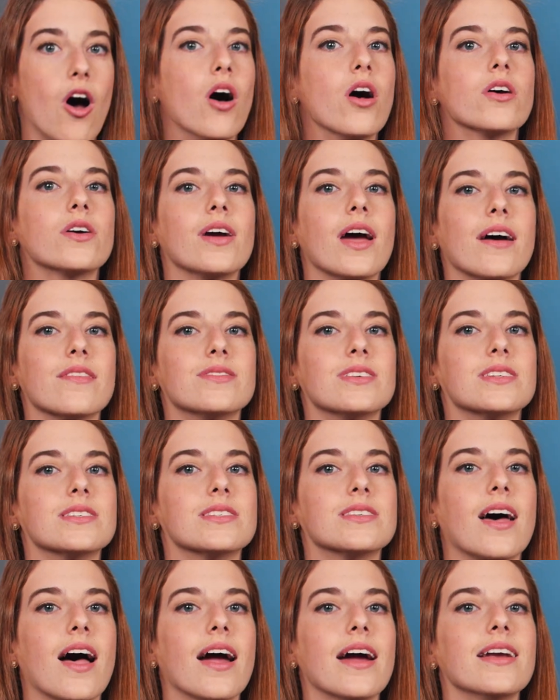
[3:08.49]
All you have to
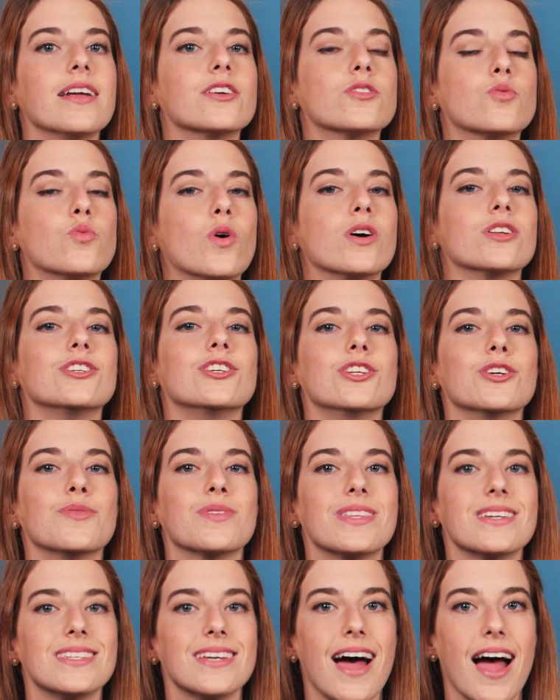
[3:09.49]
decide is what to do
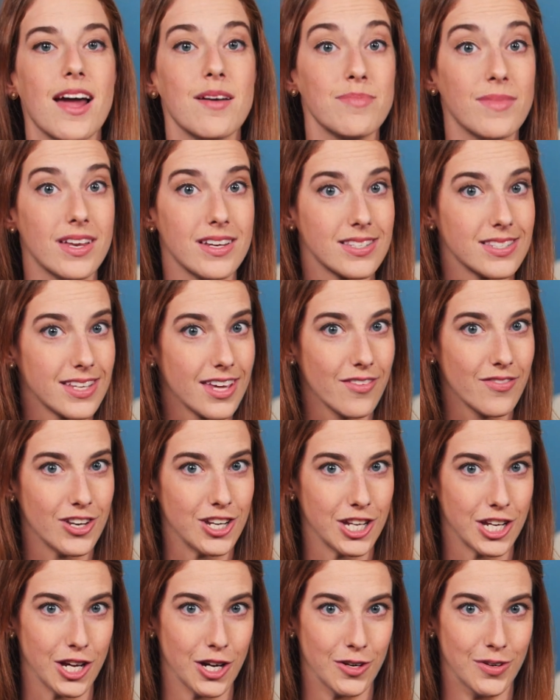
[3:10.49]
with the time that is given
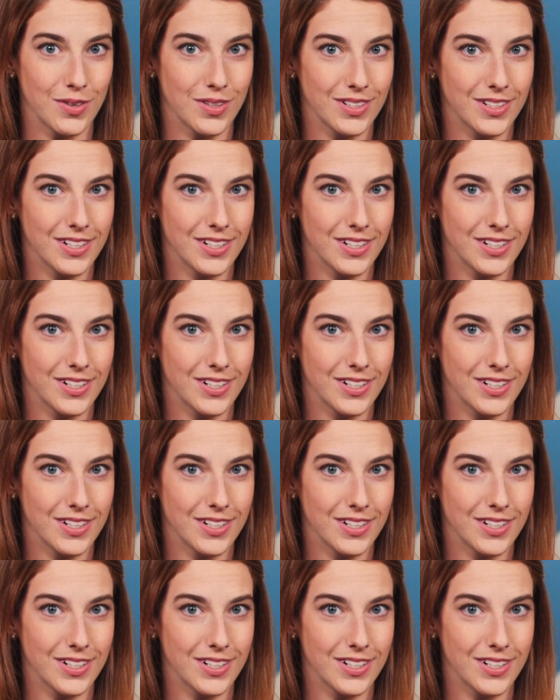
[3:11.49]
to you.